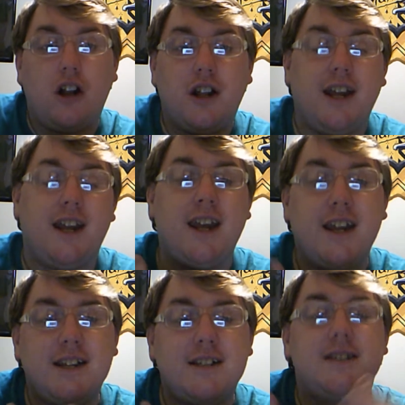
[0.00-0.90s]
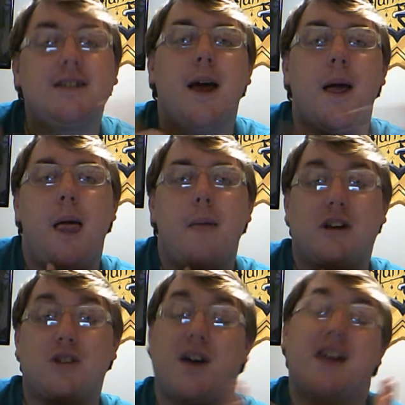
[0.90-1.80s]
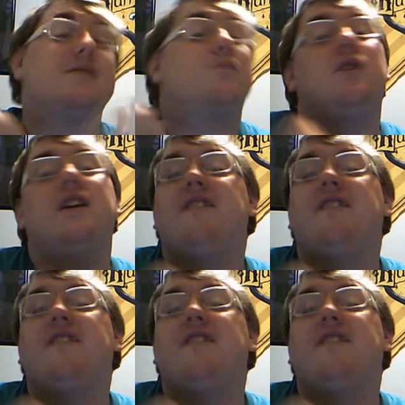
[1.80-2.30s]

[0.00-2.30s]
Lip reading: Hopefully for fall it is,